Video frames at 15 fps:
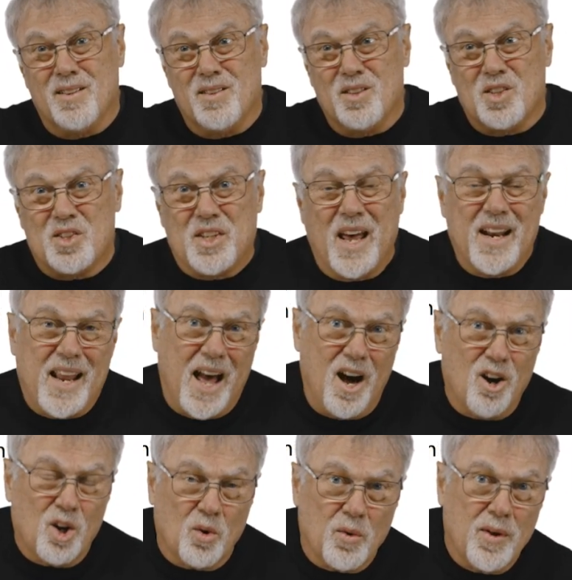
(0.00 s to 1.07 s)
set
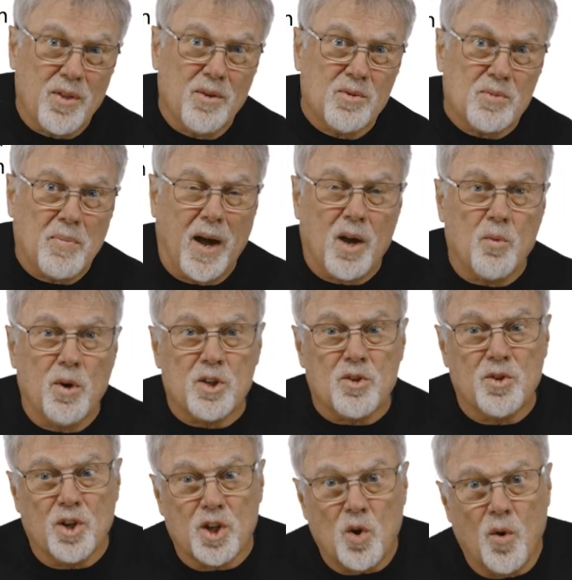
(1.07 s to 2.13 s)
algorithms by which
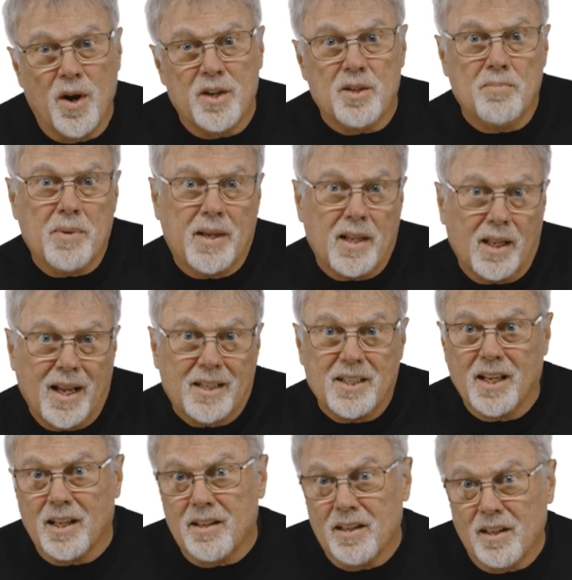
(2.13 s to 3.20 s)
they're going to be
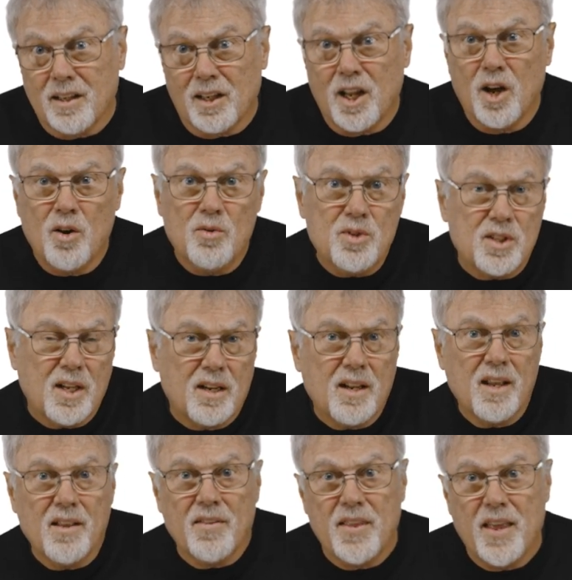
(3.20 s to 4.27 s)
collecting loads that
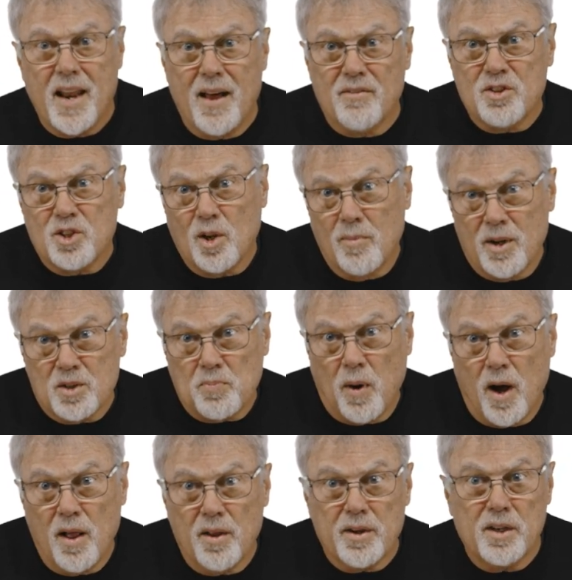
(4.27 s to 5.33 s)
have so much
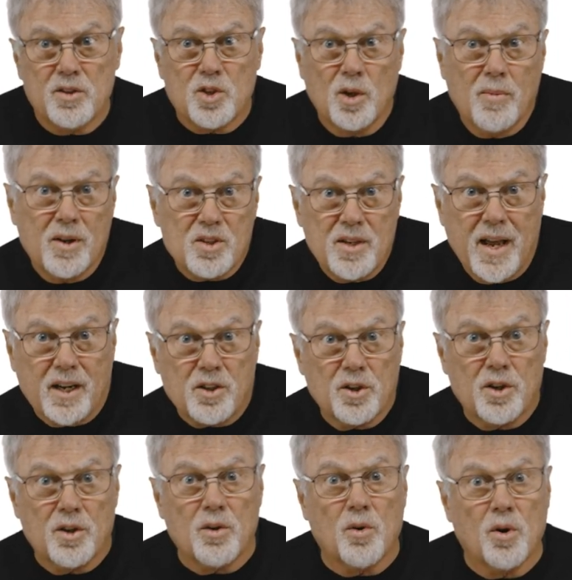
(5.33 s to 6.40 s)
pollen and so much
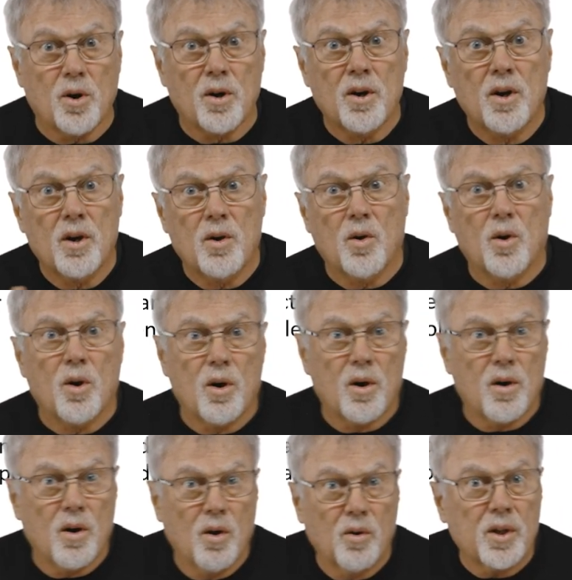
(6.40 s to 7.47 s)
nectar, or
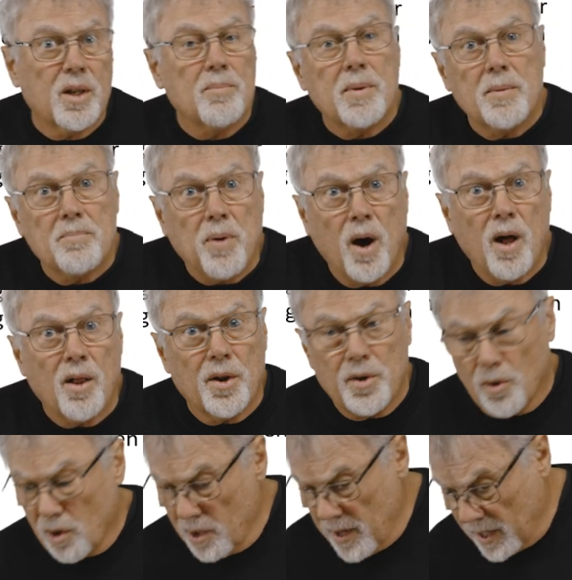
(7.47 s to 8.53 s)
only be pollen
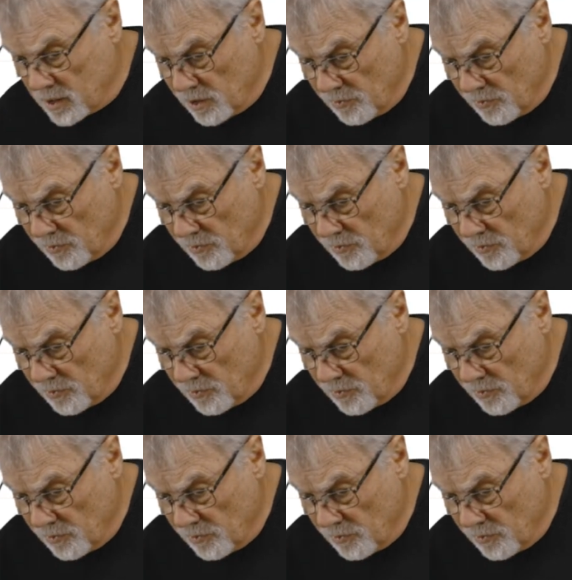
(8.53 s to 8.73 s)
or nectar